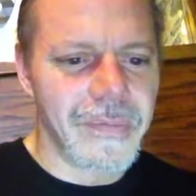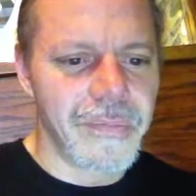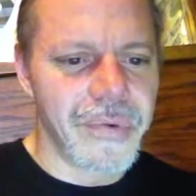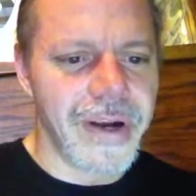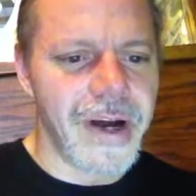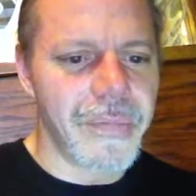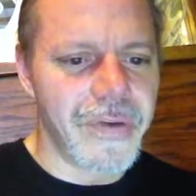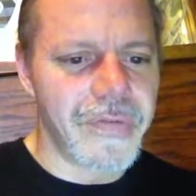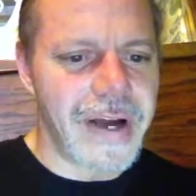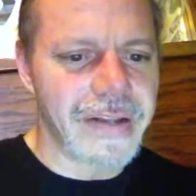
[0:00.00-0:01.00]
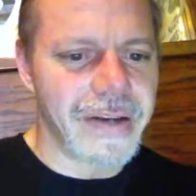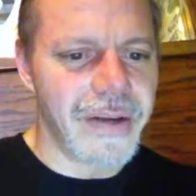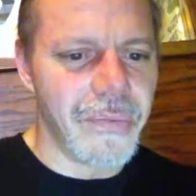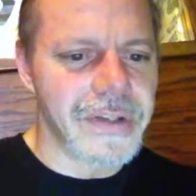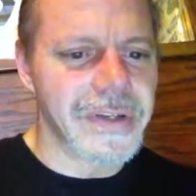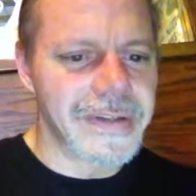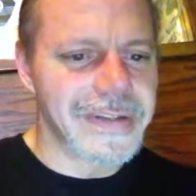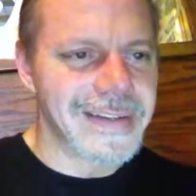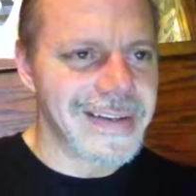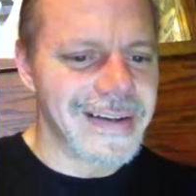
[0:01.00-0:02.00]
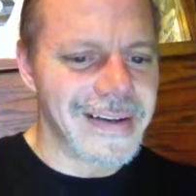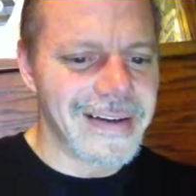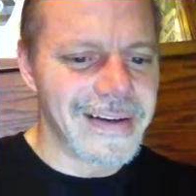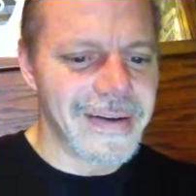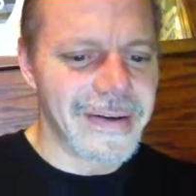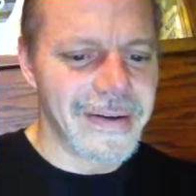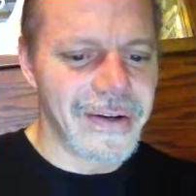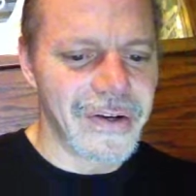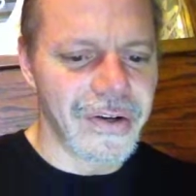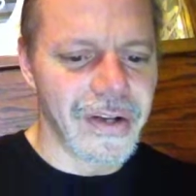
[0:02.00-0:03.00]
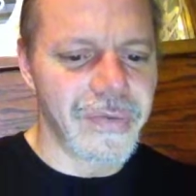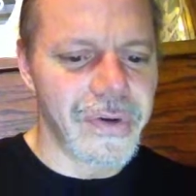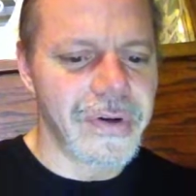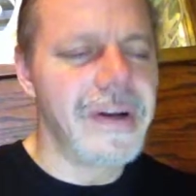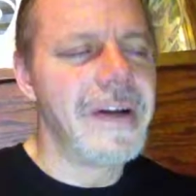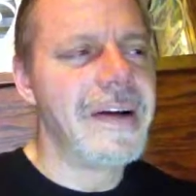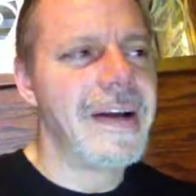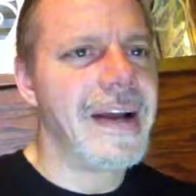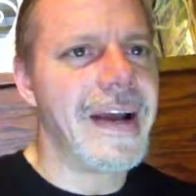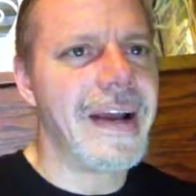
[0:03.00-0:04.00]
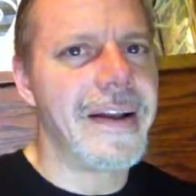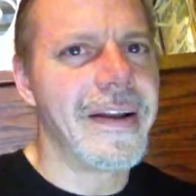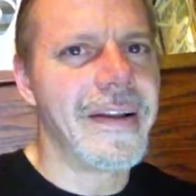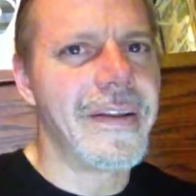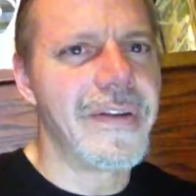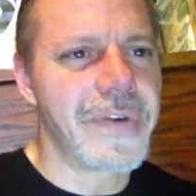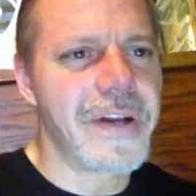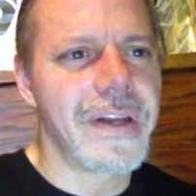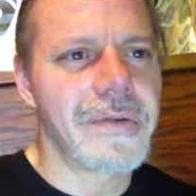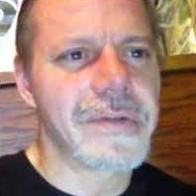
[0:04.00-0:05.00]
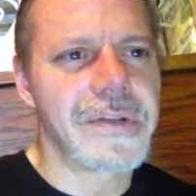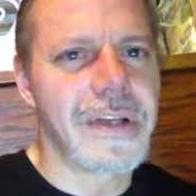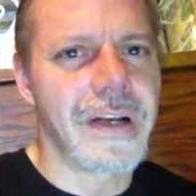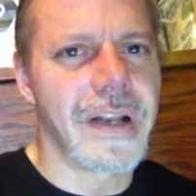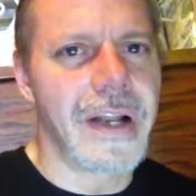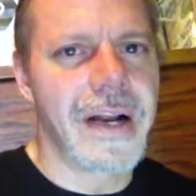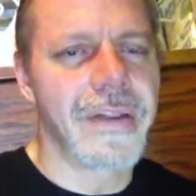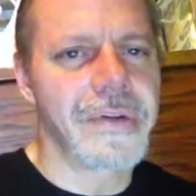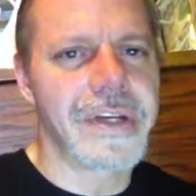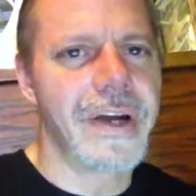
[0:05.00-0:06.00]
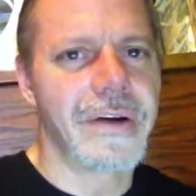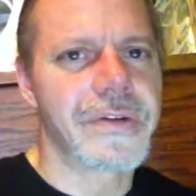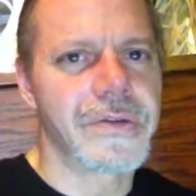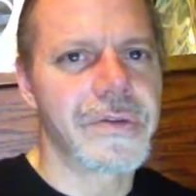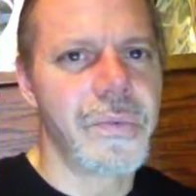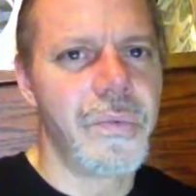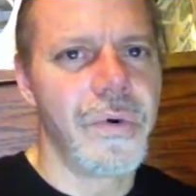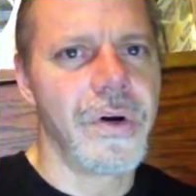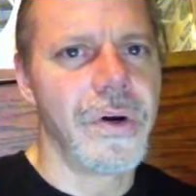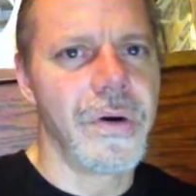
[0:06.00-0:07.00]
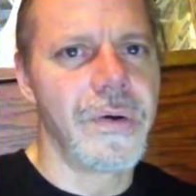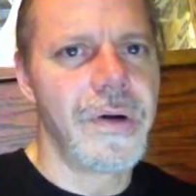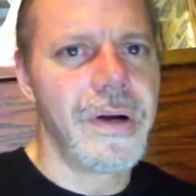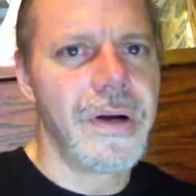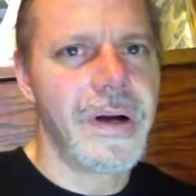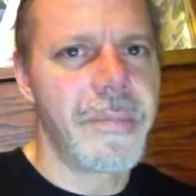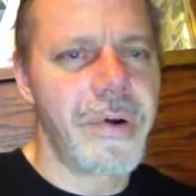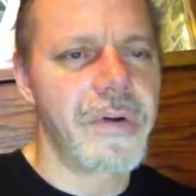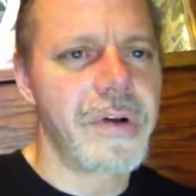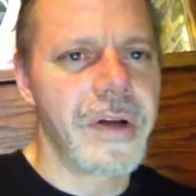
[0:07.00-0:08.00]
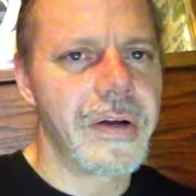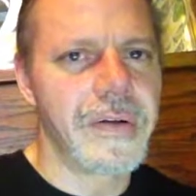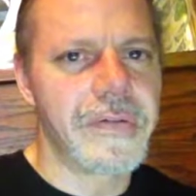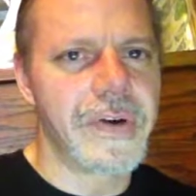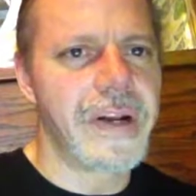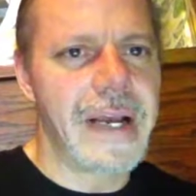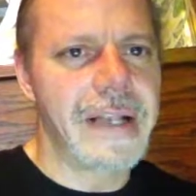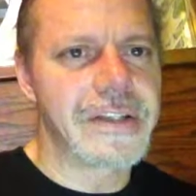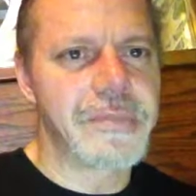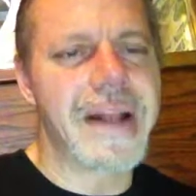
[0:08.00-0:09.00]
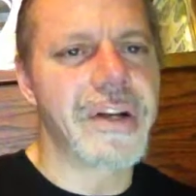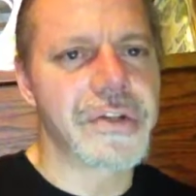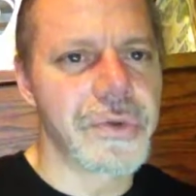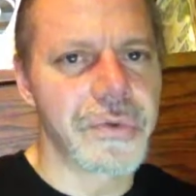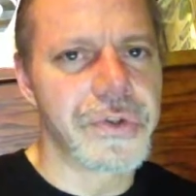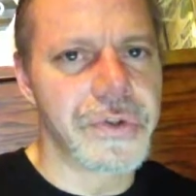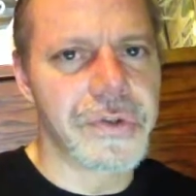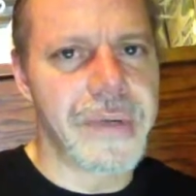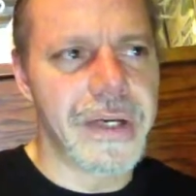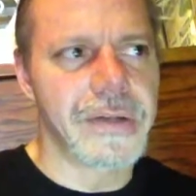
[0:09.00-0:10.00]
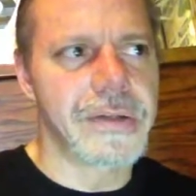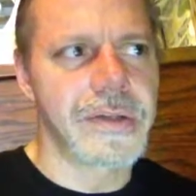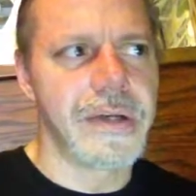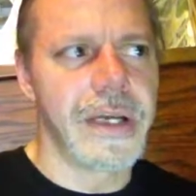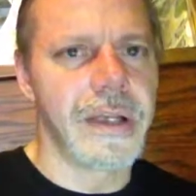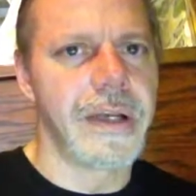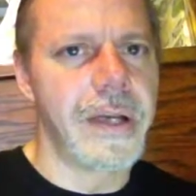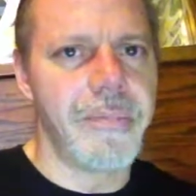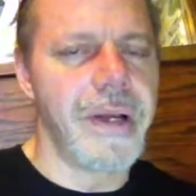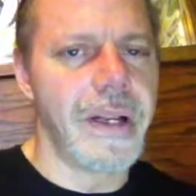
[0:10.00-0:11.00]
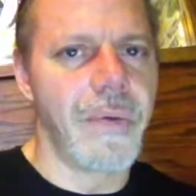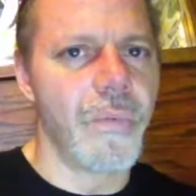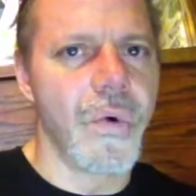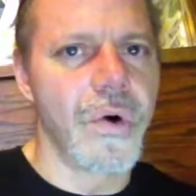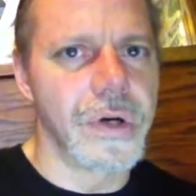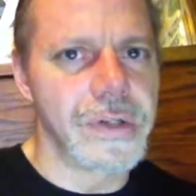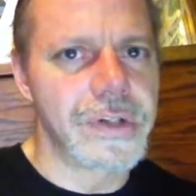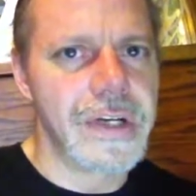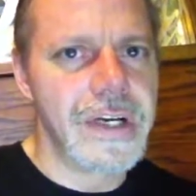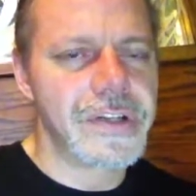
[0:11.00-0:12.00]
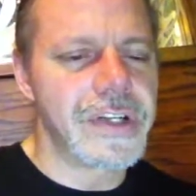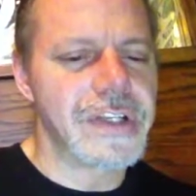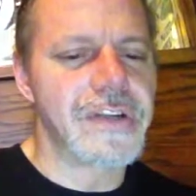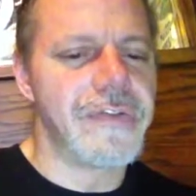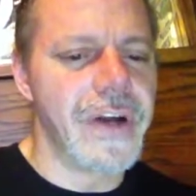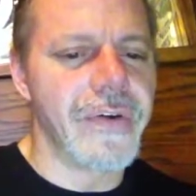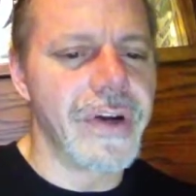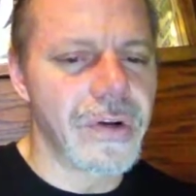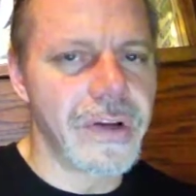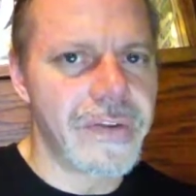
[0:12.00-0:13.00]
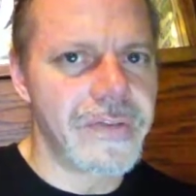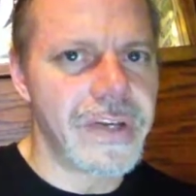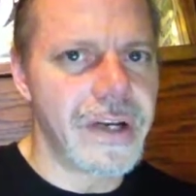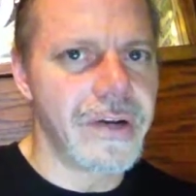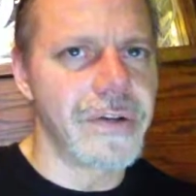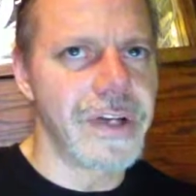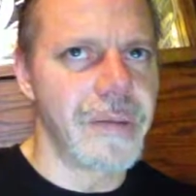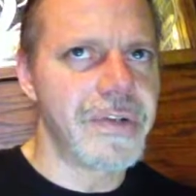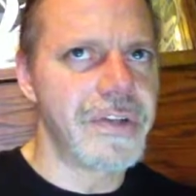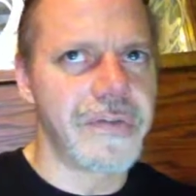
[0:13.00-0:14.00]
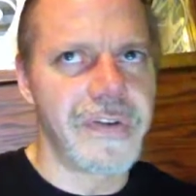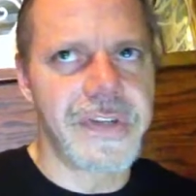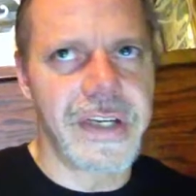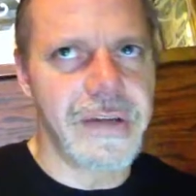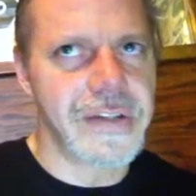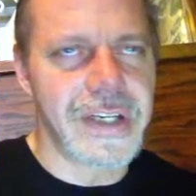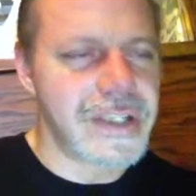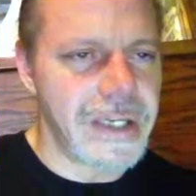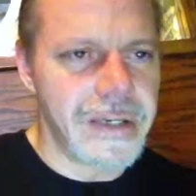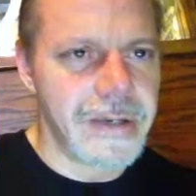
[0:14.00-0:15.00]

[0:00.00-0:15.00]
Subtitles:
bring up the fact that he wasn't a good lover. And the funny thing is that a lot of those characters were poking fun at Spanish soldiers, because Italy had been in wars since the very early 1500s up until 1560.